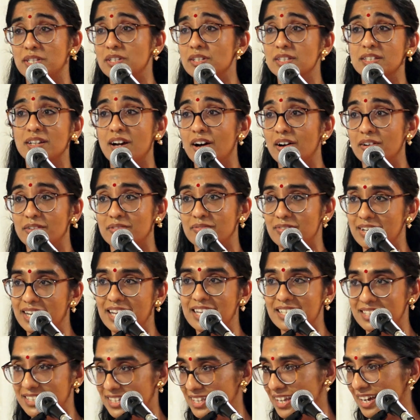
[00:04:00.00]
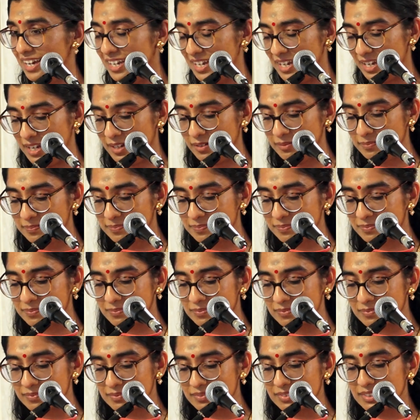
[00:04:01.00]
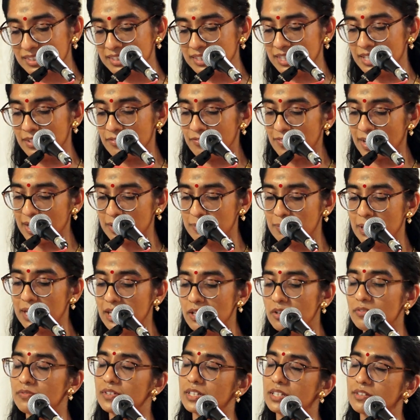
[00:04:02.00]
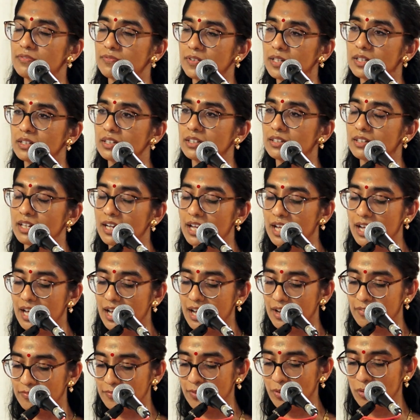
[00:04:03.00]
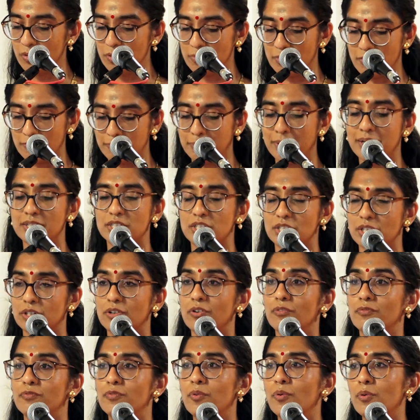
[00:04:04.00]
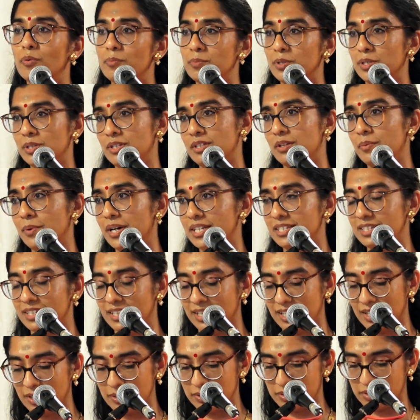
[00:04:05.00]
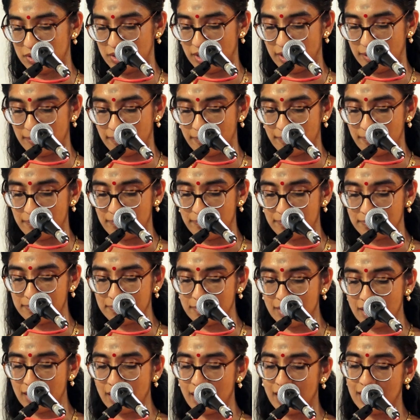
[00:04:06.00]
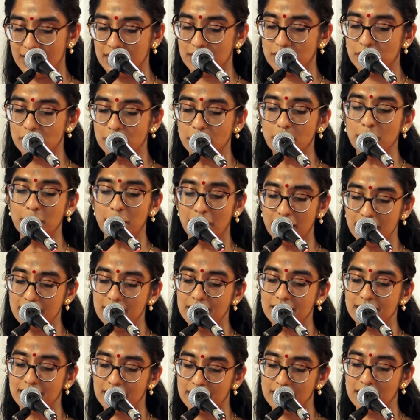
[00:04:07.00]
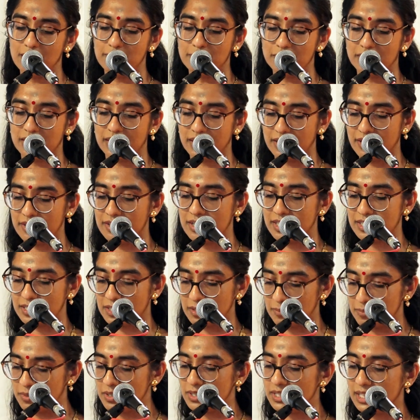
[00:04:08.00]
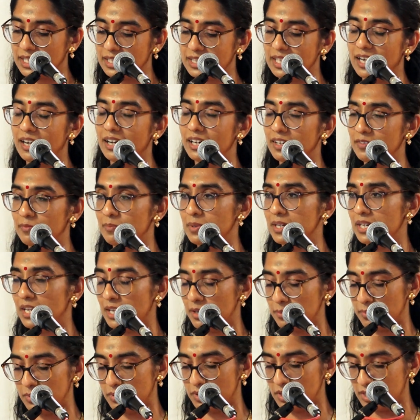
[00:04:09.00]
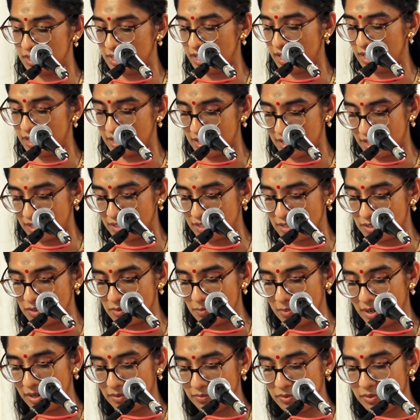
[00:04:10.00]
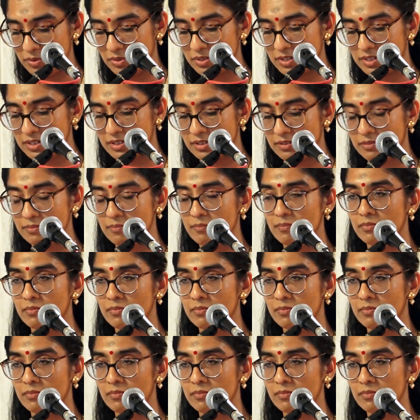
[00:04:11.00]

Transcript: just can't relate to that here. In fact, many of us feel a form of pressure to conform to the Western culture. And it's through Pannise, Tamil and Carnatic music that I've been able to stay connected to my roots.